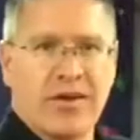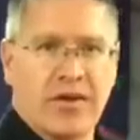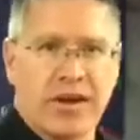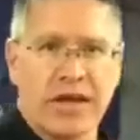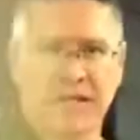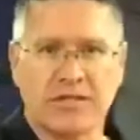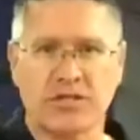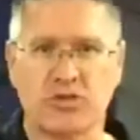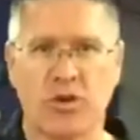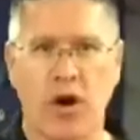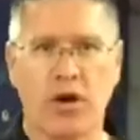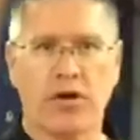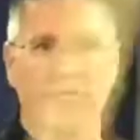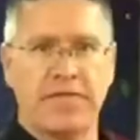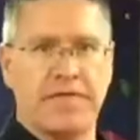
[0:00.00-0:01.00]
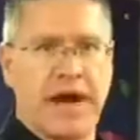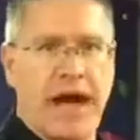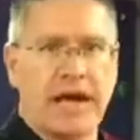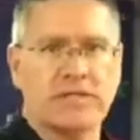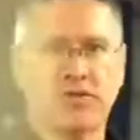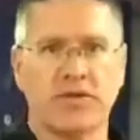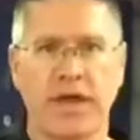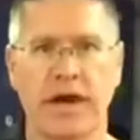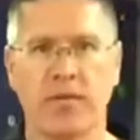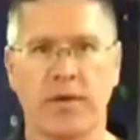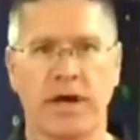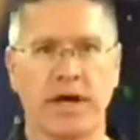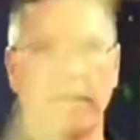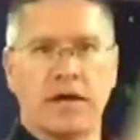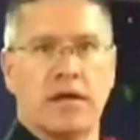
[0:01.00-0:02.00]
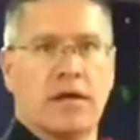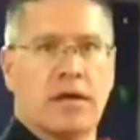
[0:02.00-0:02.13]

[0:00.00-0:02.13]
you'll get stronger faster that way.